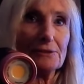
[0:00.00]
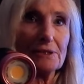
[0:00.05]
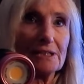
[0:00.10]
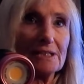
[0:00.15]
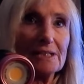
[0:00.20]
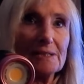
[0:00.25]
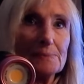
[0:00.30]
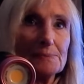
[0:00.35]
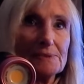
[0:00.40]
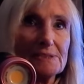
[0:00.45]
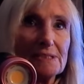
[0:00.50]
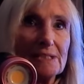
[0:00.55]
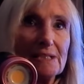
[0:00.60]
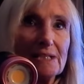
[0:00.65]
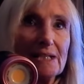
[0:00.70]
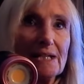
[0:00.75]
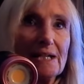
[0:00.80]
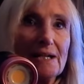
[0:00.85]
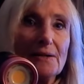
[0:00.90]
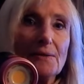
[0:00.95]
clips,
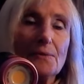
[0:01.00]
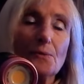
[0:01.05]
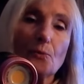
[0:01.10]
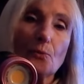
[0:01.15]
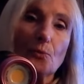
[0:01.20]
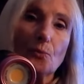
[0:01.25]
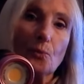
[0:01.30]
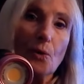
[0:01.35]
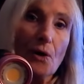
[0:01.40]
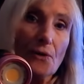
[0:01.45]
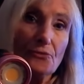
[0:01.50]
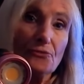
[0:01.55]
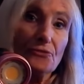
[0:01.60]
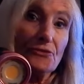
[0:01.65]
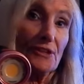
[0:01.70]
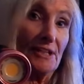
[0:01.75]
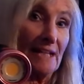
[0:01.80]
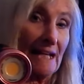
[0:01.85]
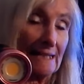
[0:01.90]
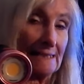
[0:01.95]
what the
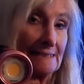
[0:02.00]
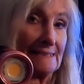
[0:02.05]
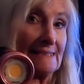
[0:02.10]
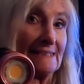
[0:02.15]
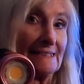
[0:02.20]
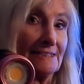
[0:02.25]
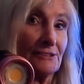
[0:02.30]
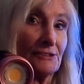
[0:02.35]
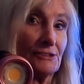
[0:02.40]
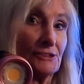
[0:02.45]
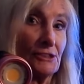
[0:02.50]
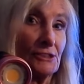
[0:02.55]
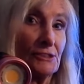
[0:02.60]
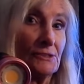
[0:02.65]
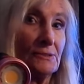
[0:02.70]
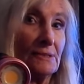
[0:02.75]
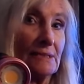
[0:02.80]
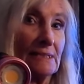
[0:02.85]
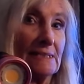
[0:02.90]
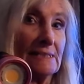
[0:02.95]
next thing to
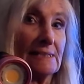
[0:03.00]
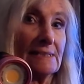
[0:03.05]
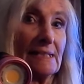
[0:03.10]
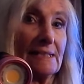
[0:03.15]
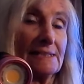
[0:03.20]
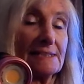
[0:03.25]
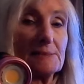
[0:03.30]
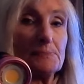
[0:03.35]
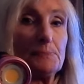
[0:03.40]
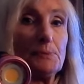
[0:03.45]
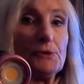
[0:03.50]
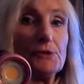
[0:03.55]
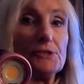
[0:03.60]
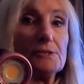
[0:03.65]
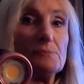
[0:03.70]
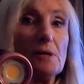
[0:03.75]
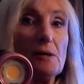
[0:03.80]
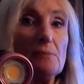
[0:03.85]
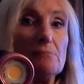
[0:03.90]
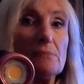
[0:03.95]
do is then to put
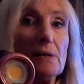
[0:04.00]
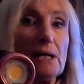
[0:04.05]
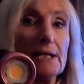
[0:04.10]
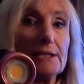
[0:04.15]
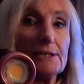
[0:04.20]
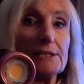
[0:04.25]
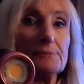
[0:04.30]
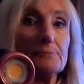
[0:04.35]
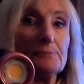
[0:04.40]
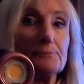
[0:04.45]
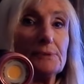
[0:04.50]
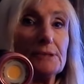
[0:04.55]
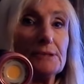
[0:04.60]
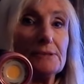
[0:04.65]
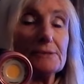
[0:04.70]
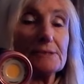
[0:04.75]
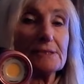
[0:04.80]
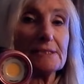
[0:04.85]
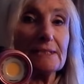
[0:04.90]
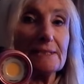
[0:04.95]
them on my
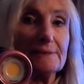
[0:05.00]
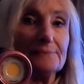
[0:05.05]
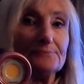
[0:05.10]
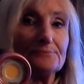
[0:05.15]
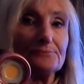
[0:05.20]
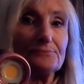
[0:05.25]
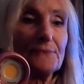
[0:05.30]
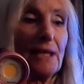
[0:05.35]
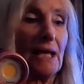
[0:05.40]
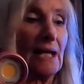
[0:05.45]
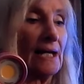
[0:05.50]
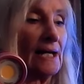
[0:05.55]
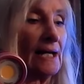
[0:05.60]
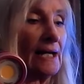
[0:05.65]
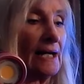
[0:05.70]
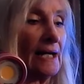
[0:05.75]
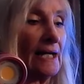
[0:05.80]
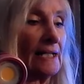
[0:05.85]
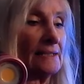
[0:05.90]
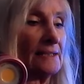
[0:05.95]
computer,
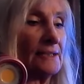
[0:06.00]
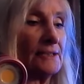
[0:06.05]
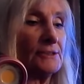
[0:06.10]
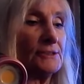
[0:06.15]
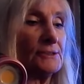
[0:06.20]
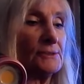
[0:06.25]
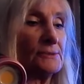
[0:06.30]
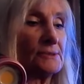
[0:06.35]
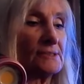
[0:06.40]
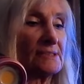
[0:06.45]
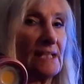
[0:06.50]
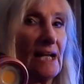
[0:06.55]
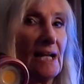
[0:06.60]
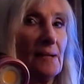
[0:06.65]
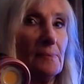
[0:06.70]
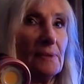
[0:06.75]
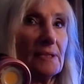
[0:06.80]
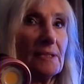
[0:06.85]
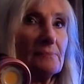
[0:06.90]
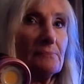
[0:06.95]
and I use
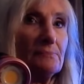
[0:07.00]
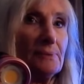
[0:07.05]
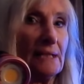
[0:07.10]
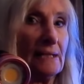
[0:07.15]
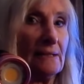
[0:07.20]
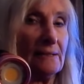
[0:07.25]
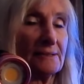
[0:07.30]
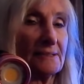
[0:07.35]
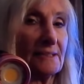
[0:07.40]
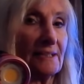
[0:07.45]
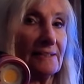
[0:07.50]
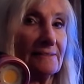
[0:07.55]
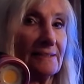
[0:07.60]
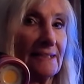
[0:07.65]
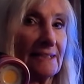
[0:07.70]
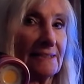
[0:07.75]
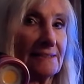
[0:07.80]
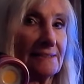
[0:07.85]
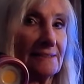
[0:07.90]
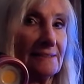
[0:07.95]
Cyberlink Power
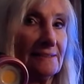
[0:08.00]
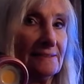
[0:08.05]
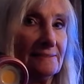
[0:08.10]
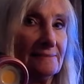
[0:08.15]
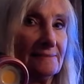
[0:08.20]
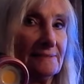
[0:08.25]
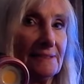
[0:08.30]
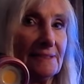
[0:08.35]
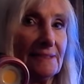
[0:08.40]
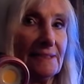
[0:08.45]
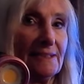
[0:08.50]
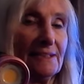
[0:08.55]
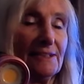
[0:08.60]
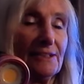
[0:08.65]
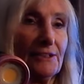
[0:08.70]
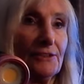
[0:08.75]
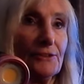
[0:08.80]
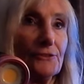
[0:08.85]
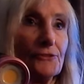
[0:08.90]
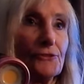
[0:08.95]
Director
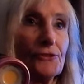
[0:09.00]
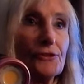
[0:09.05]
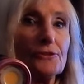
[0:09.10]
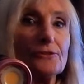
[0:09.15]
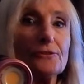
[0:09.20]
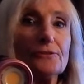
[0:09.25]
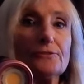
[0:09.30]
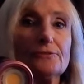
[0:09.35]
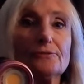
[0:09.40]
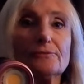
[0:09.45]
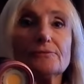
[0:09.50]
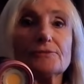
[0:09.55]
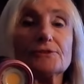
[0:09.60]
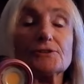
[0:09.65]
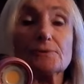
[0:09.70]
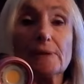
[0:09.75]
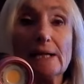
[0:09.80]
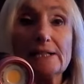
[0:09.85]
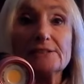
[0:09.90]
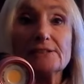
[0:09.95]
to
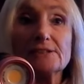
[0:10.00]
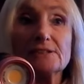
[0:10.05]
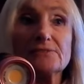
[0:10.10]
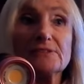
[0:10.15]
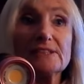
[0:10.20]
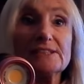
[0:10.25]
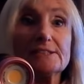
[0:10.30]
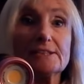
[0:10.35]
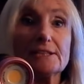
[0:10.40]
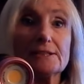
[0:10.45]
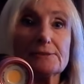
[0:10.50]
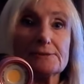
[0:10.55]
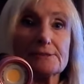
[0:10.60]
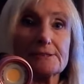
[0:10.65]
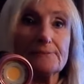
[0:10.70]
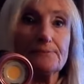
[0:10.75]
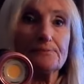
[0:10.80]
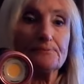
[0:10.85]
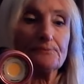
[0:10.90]
edit the videos.